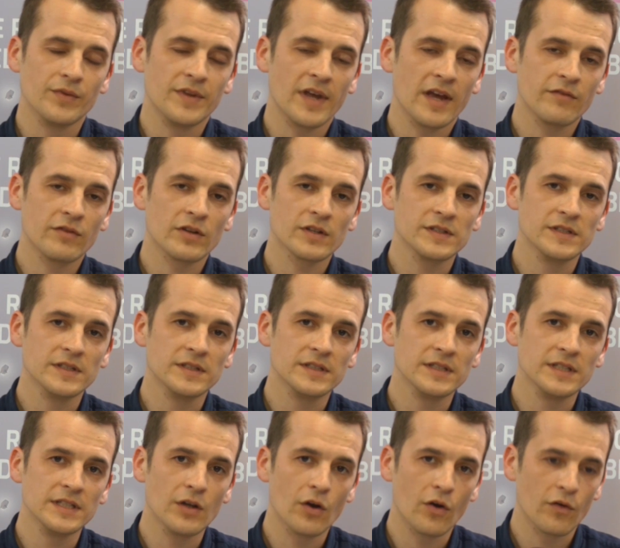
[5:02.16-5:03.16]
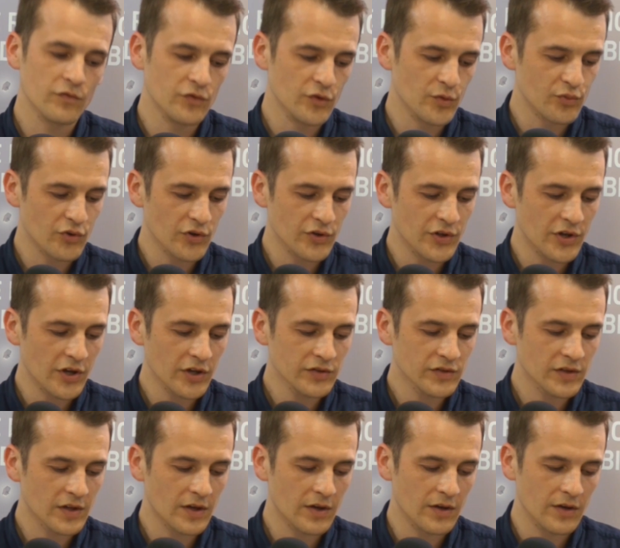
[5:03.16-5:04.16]
diversity of the
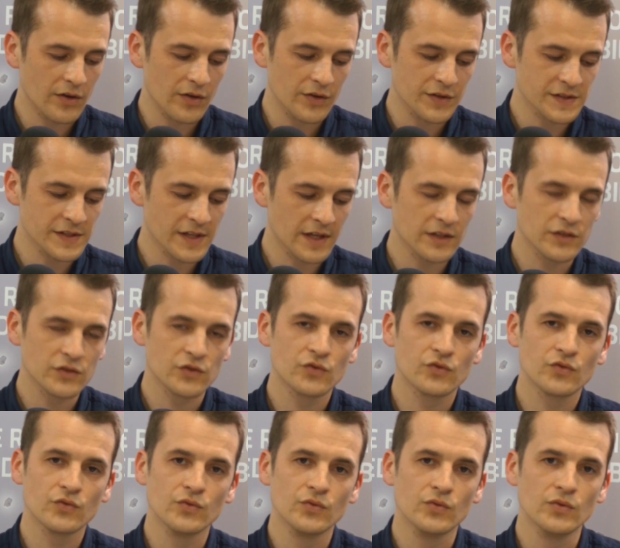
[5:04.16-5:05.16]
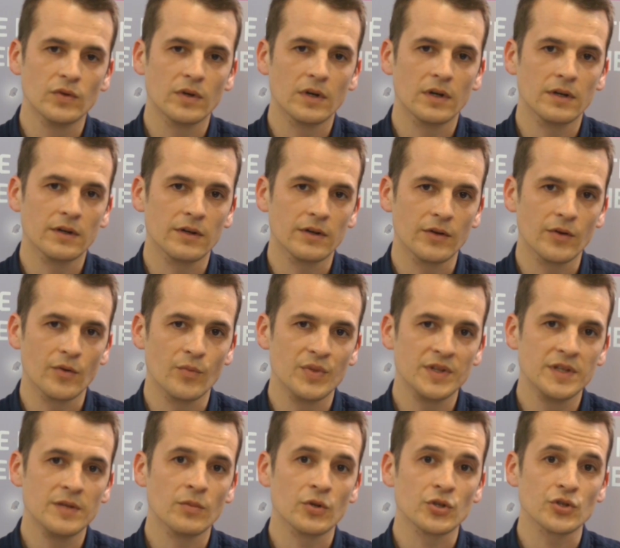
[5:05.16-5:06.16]
product thanks to
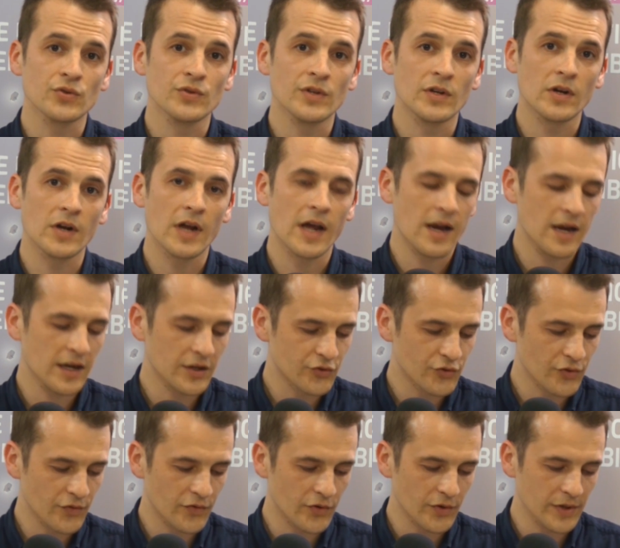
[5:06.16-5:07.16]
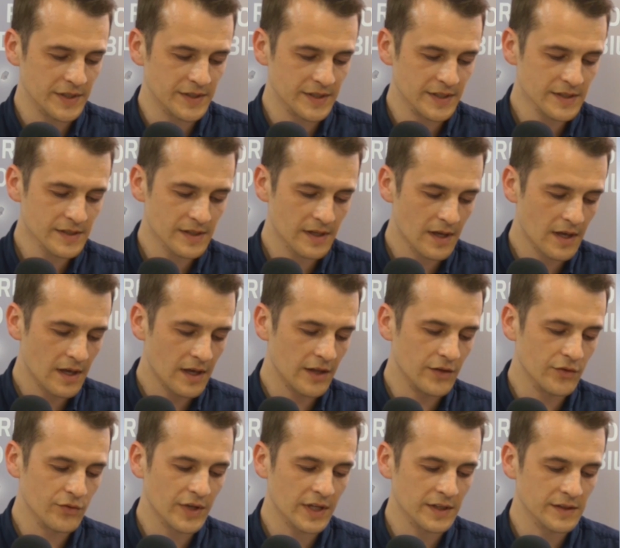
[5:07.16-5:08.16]
bidimensional electrophoresis.
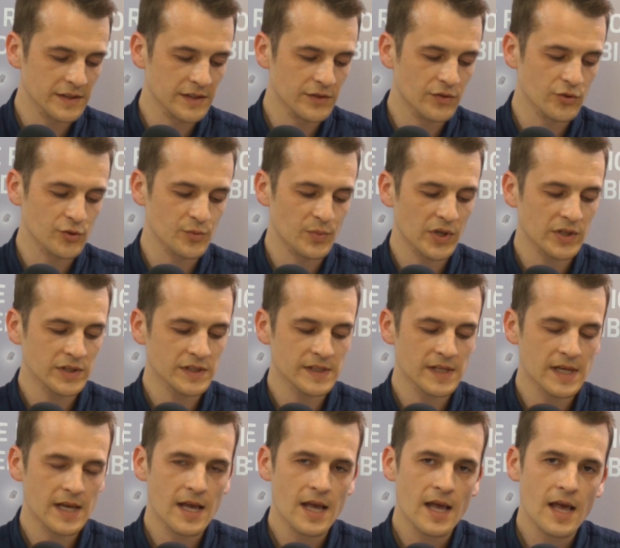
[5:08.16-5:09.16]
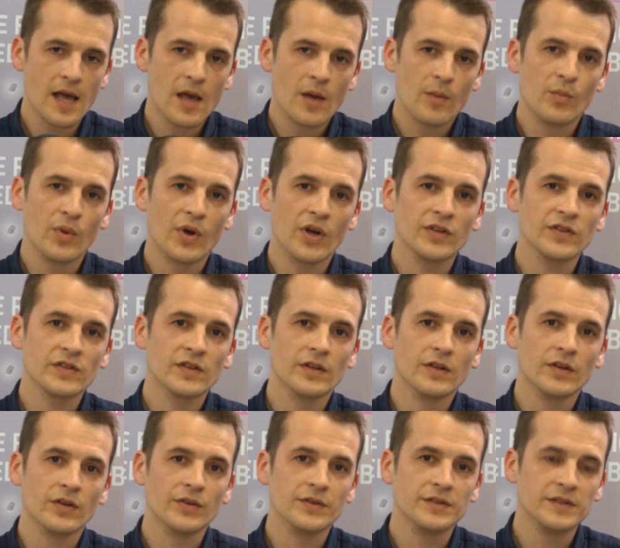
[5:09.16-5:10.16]
You can see the spots, but
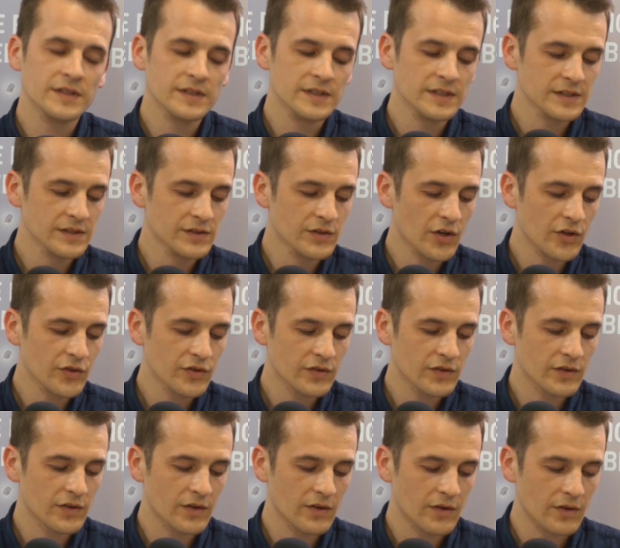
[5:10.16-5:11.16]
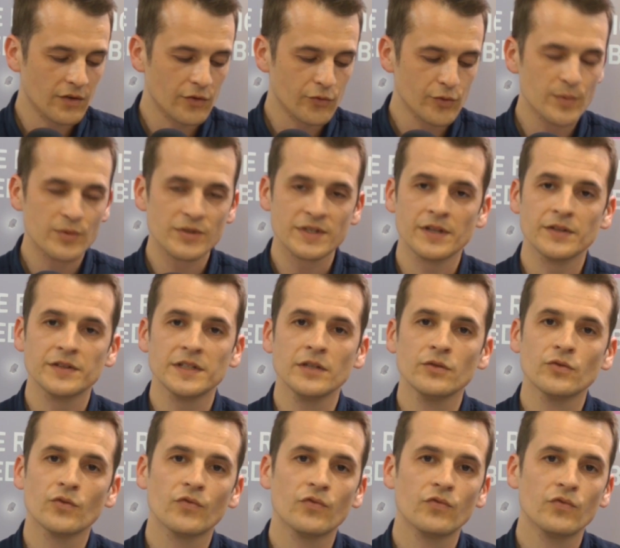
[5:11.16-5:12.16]
this is not
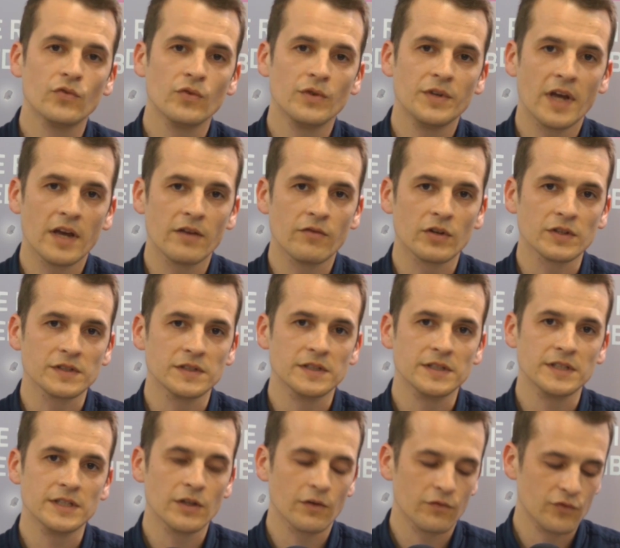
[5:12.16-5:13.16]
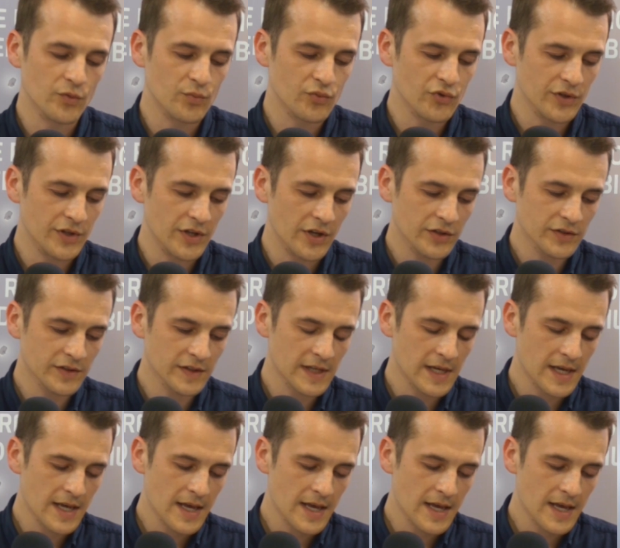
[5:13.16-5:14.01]
representing the full diversity of the product.